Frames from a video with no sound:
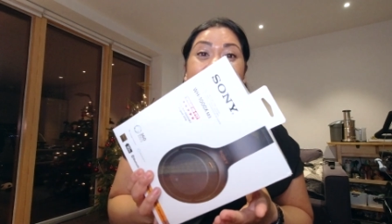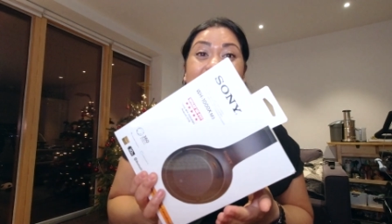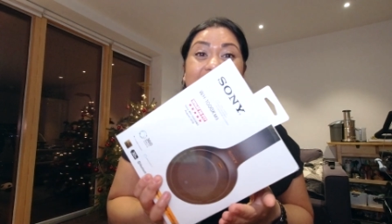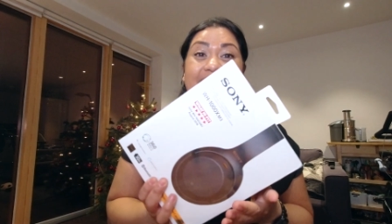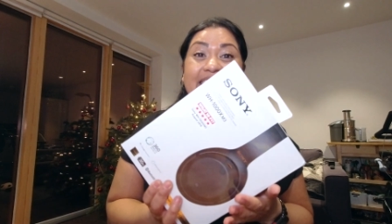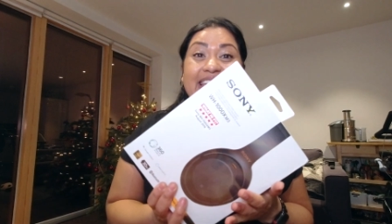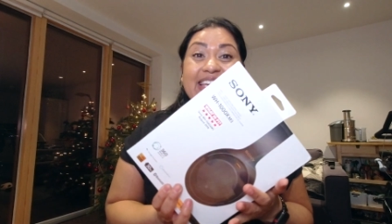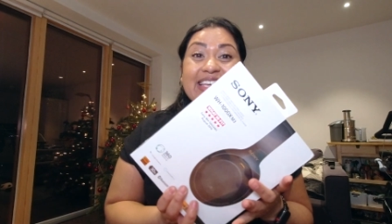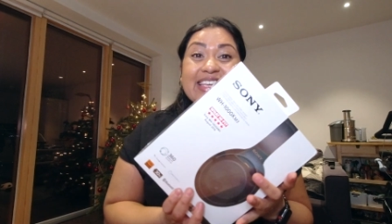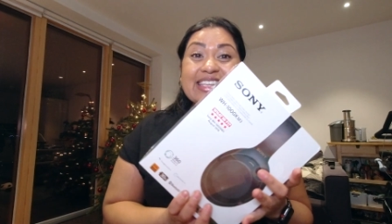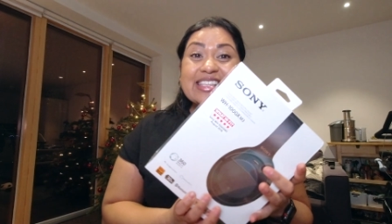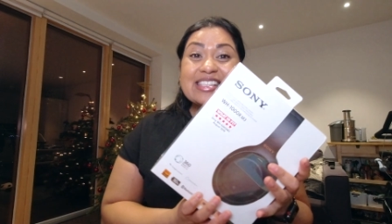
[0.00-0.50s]

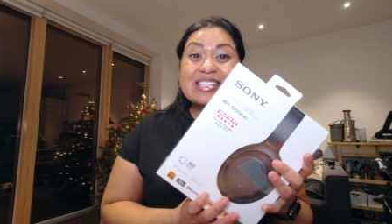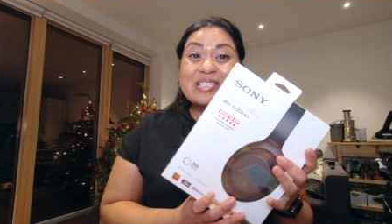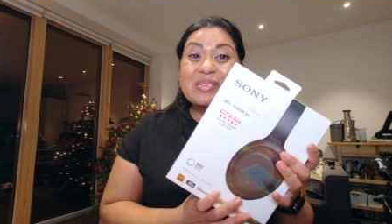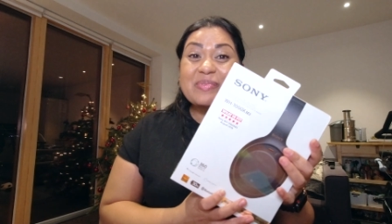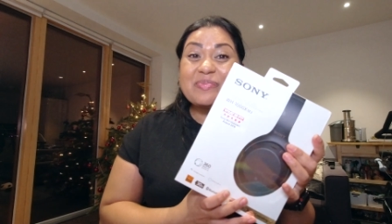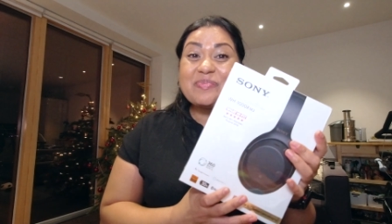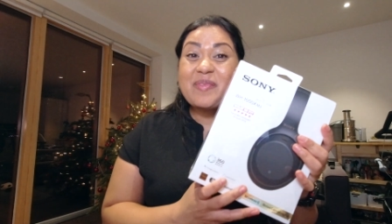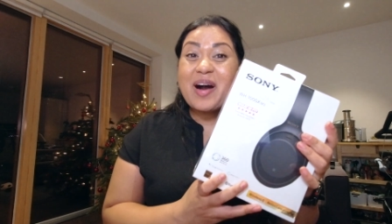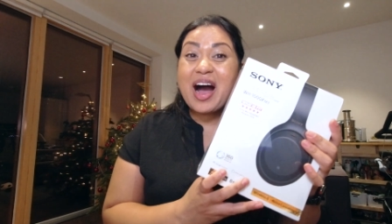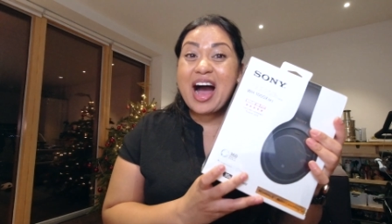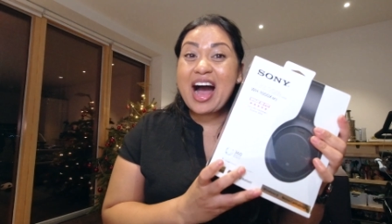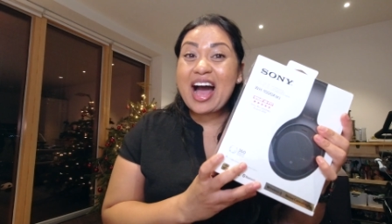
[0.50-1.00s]
is
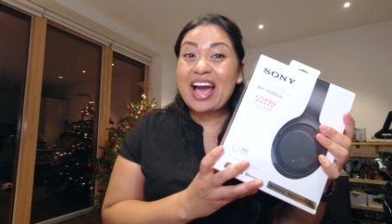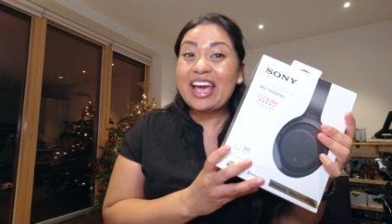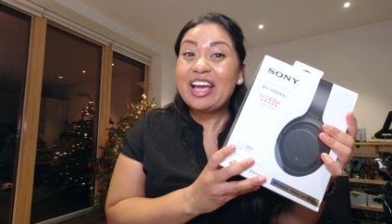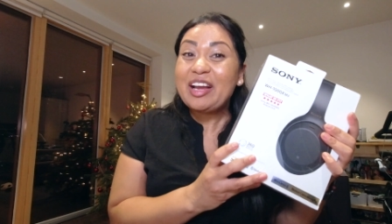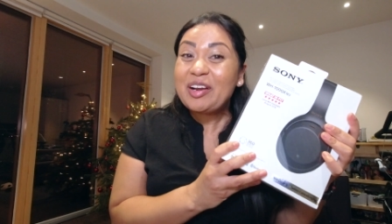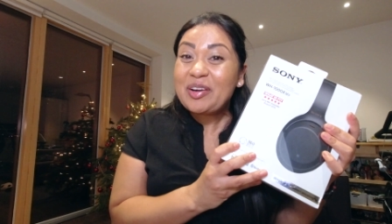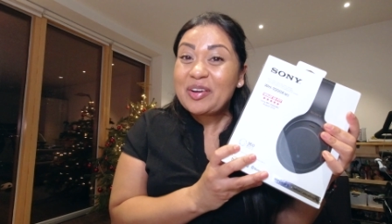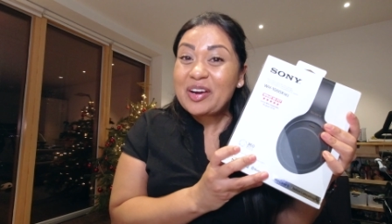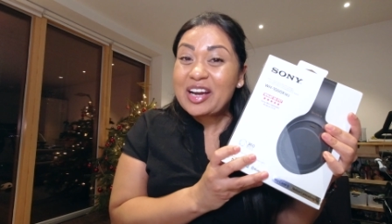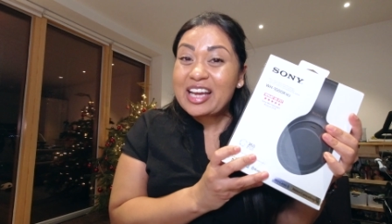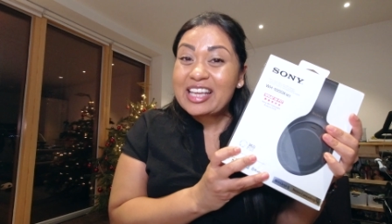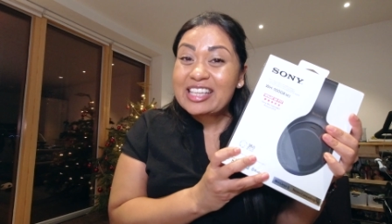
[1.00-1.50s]

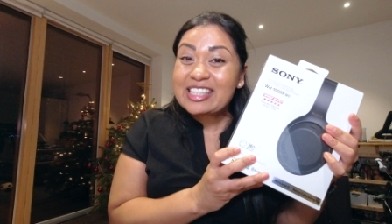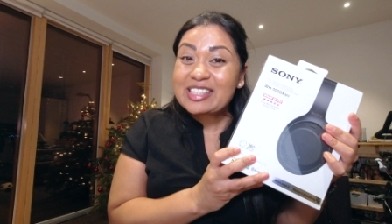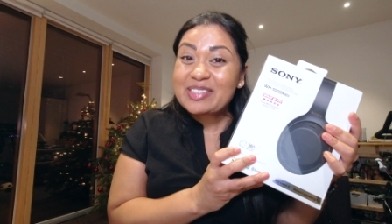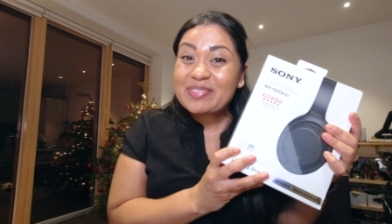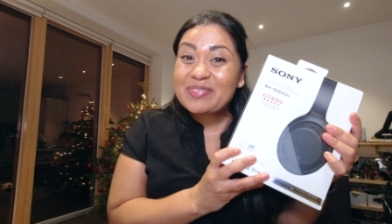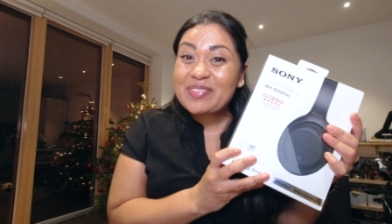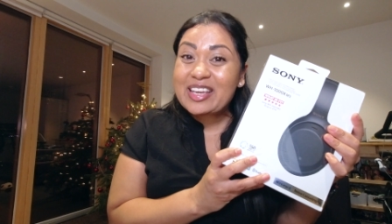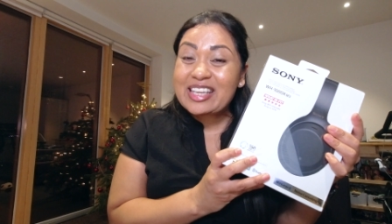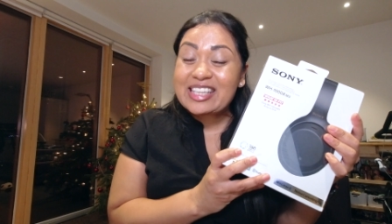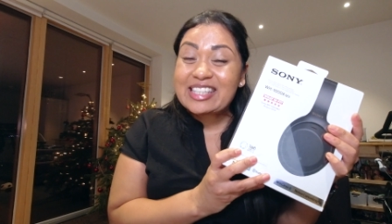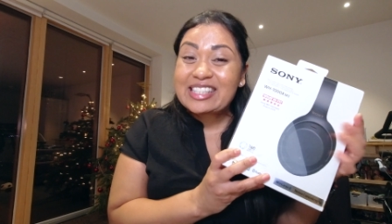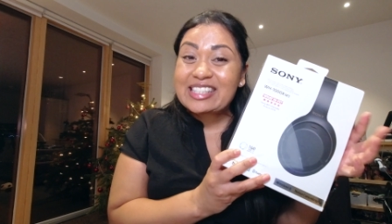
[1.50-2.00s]
my
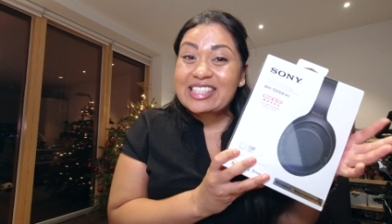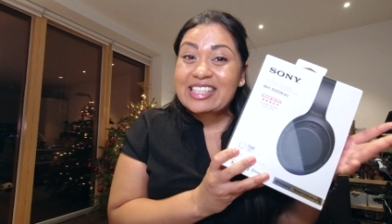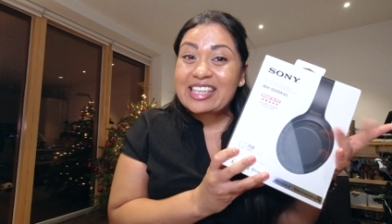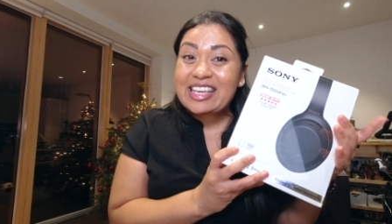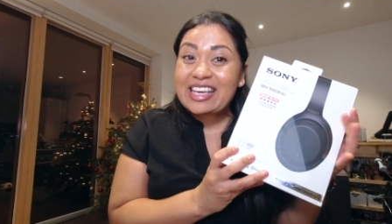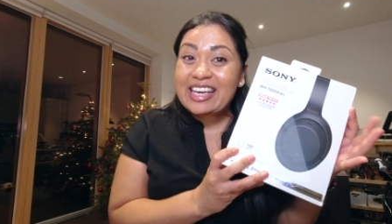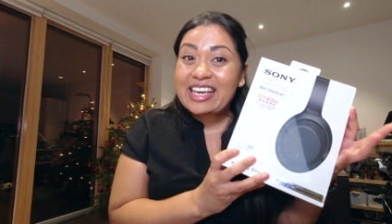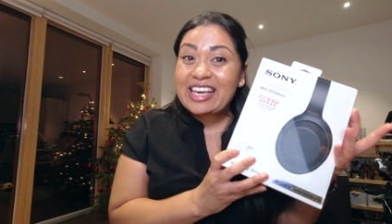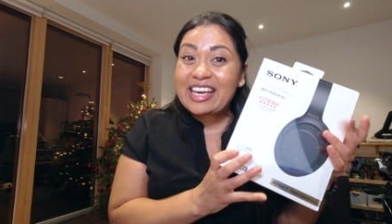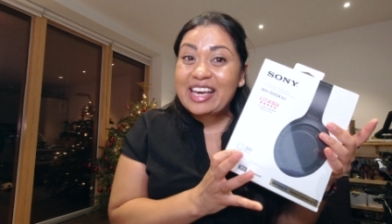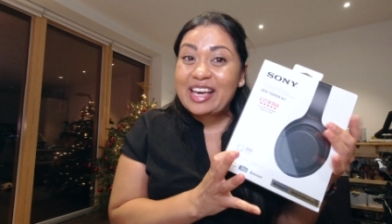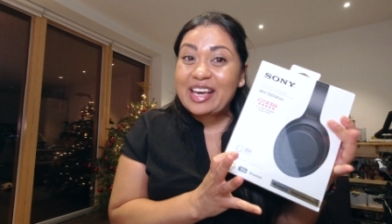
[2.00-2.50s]
Christmas
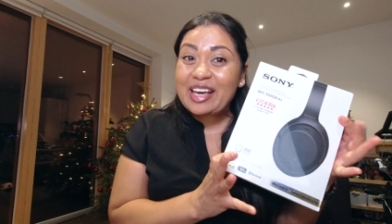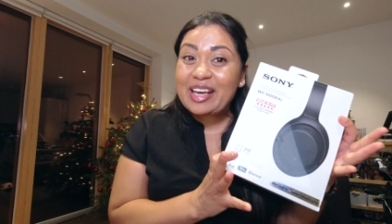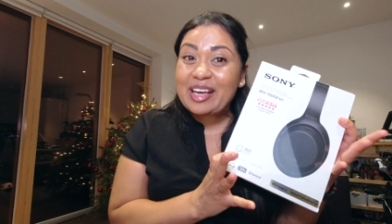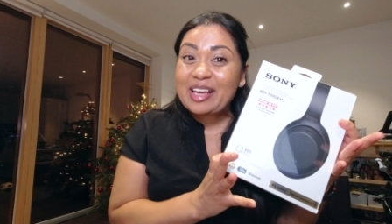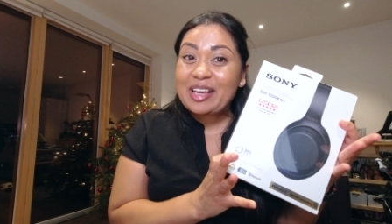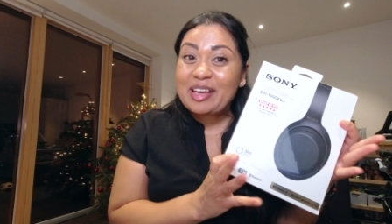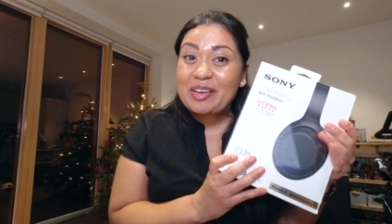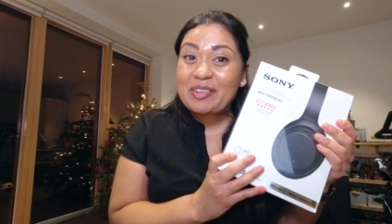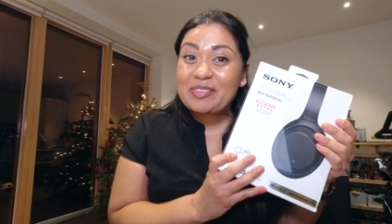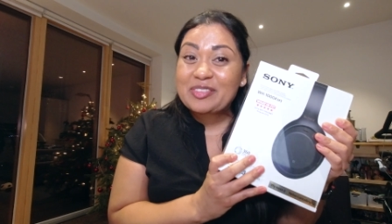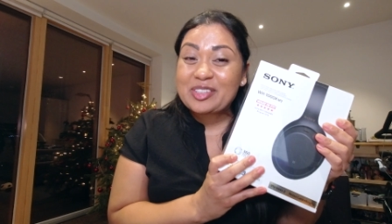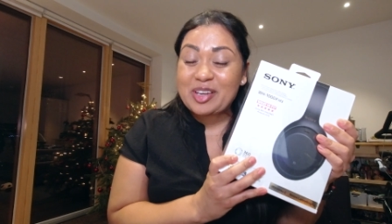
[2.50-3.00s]

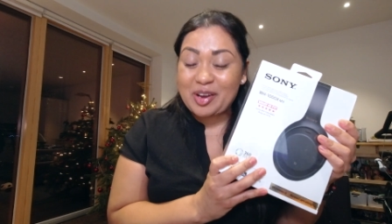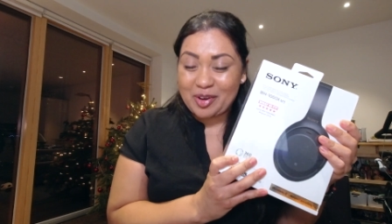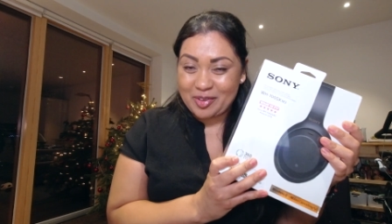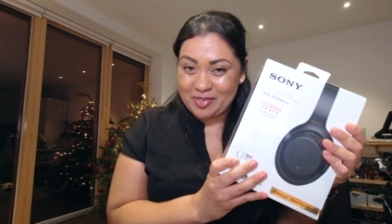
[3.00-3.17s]
gift.